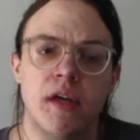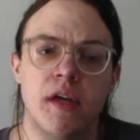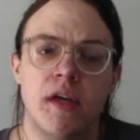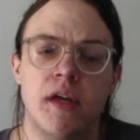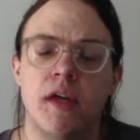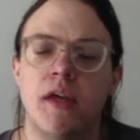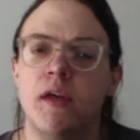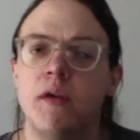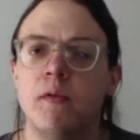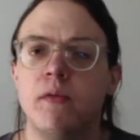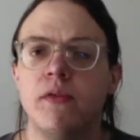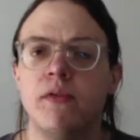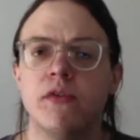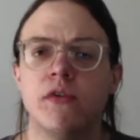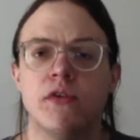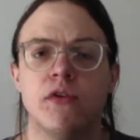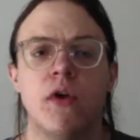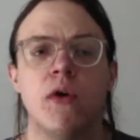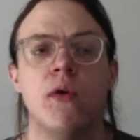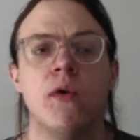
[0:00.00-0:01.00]
He will
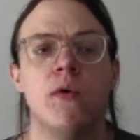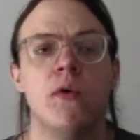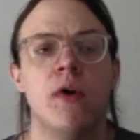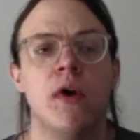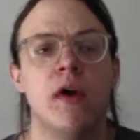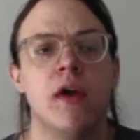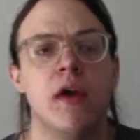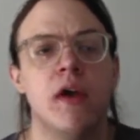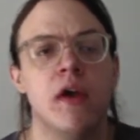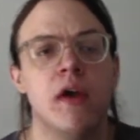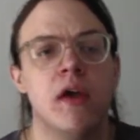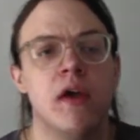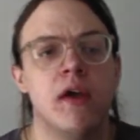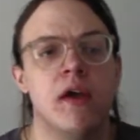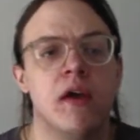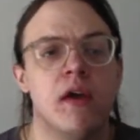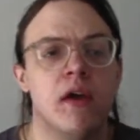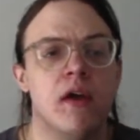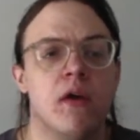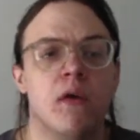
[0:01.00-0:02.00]
show
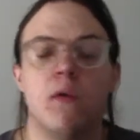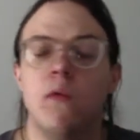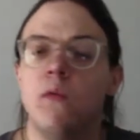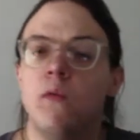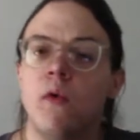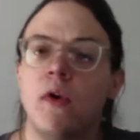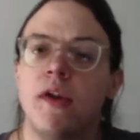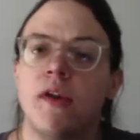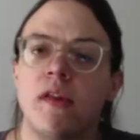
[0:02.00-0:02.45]
what